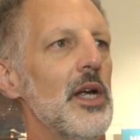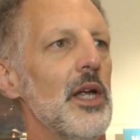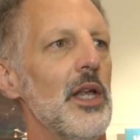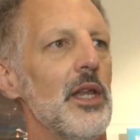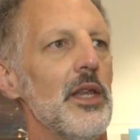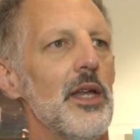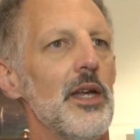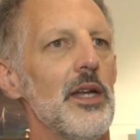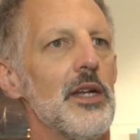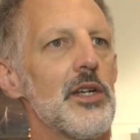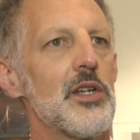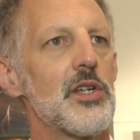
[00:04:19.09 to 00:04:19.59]

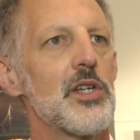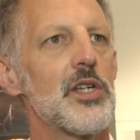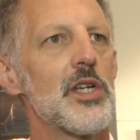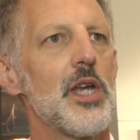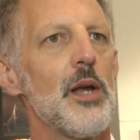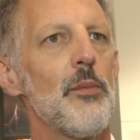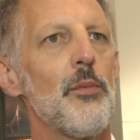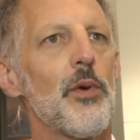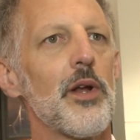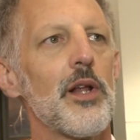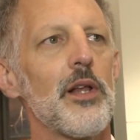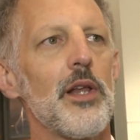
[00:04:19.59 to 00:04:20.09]
That
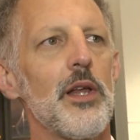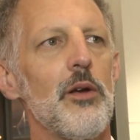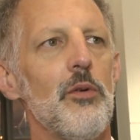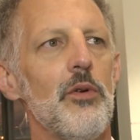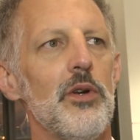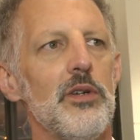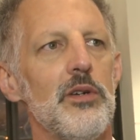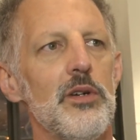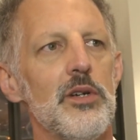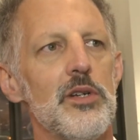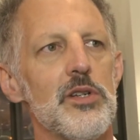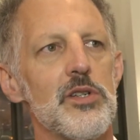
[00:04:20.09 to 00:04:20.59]
typically
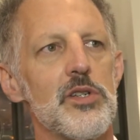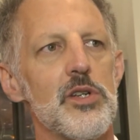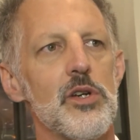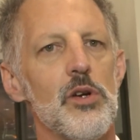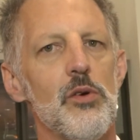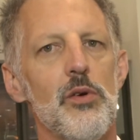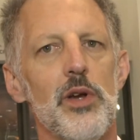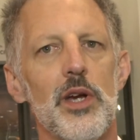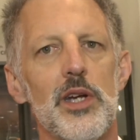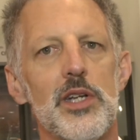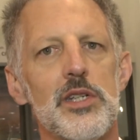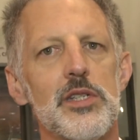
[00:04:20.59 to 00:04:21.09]
when you're
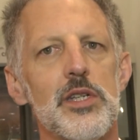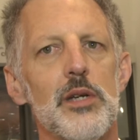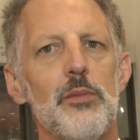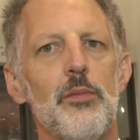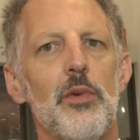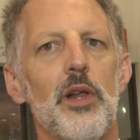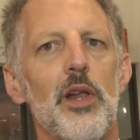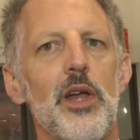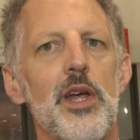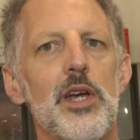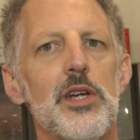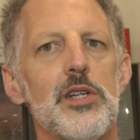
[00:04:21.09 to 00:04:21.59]
doing a
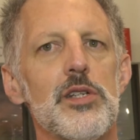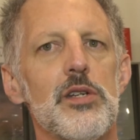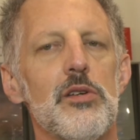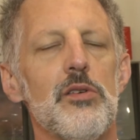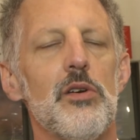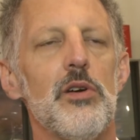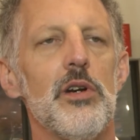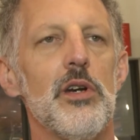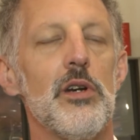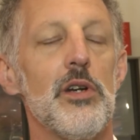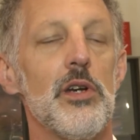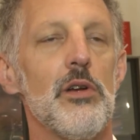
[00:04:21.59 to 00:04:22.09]
simulation
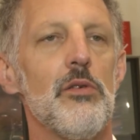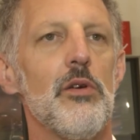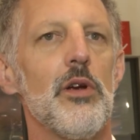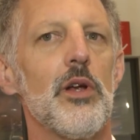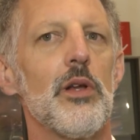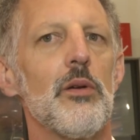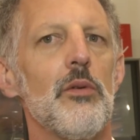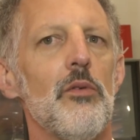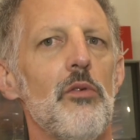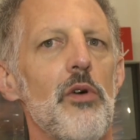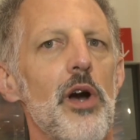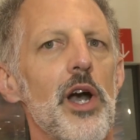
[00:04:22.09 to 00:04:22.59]
or you're
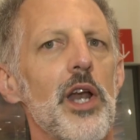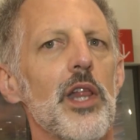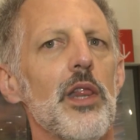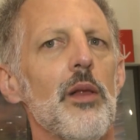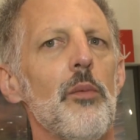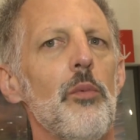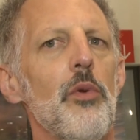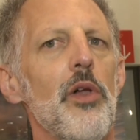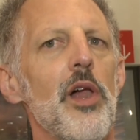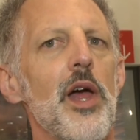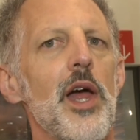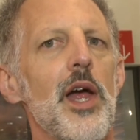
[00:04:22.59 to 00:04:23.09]
running the
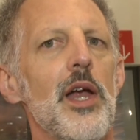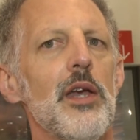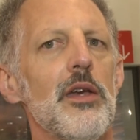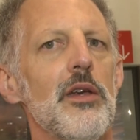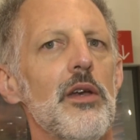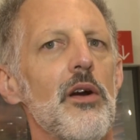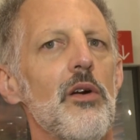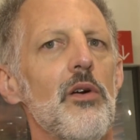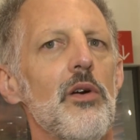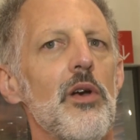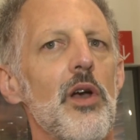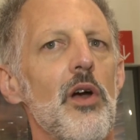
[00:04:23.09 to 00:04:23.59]
plant, you
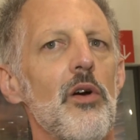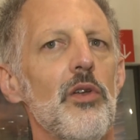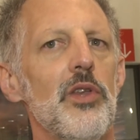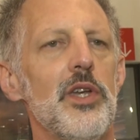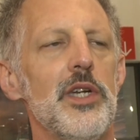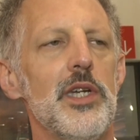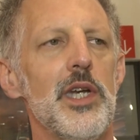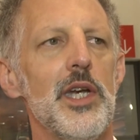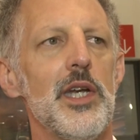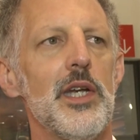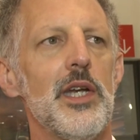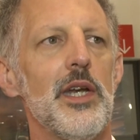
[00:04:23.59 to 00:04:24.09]
don't know the
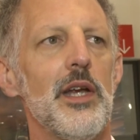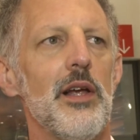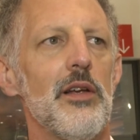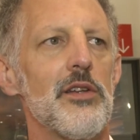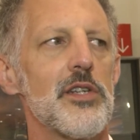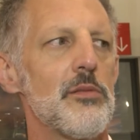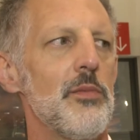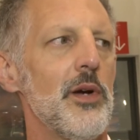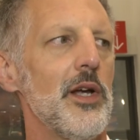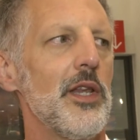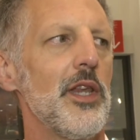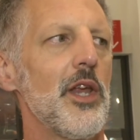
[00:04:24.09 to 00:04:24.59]
details
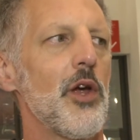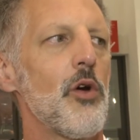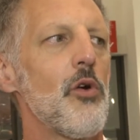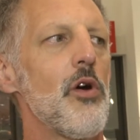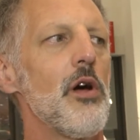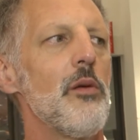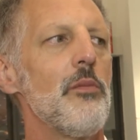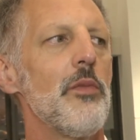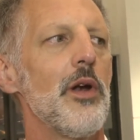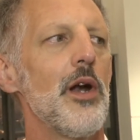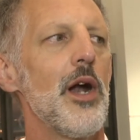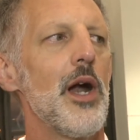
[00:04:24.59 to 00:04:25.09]
about the
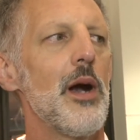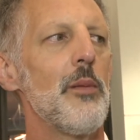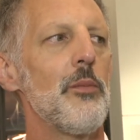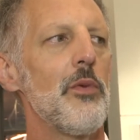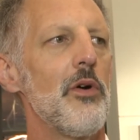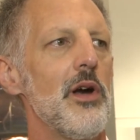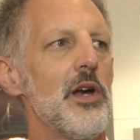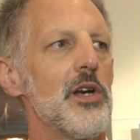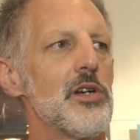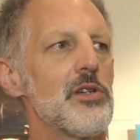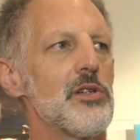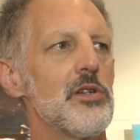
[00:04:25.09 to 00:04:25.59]
equipment
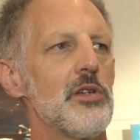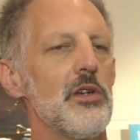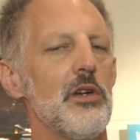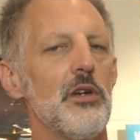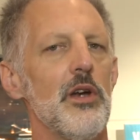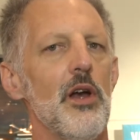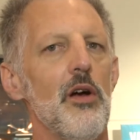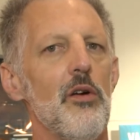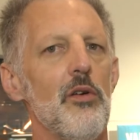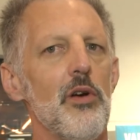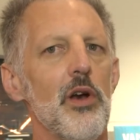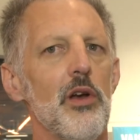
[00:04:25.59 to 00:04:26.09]
operation, you
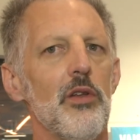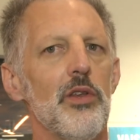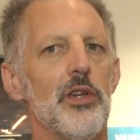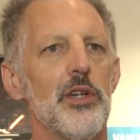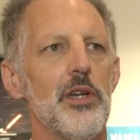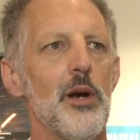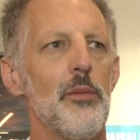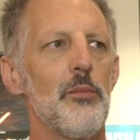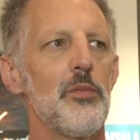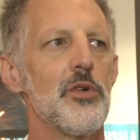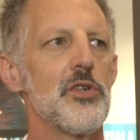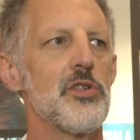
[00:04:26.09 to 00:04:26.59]
don't know the
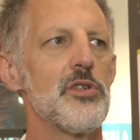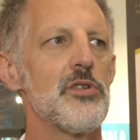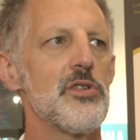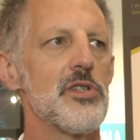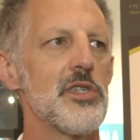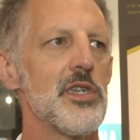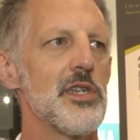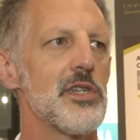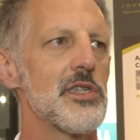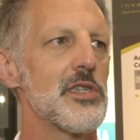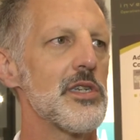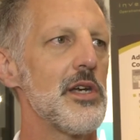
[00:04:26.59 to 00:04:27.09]
temperatures
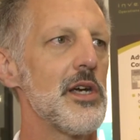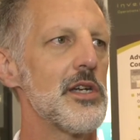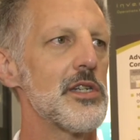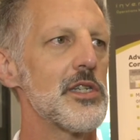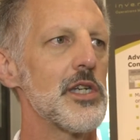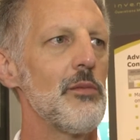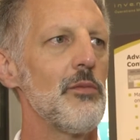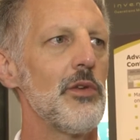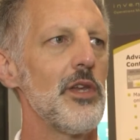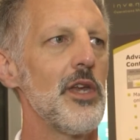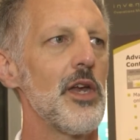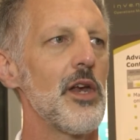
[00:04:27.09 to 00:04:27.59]
inside
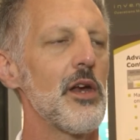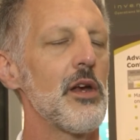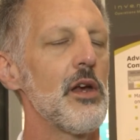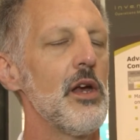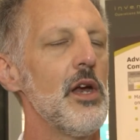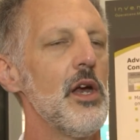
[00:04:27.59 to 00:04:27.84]
some of the,